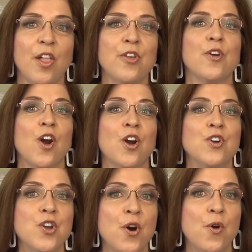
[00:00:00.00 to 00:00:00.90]
There
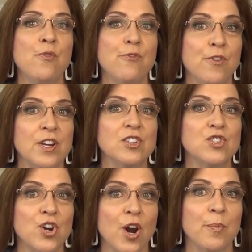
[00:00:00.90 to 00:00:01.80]
are no
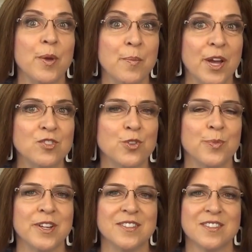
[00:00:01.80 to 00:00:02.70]
finished garment
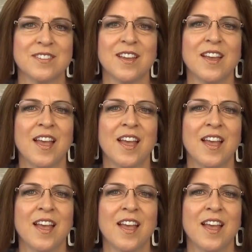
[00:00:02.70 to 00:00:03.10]
measurements.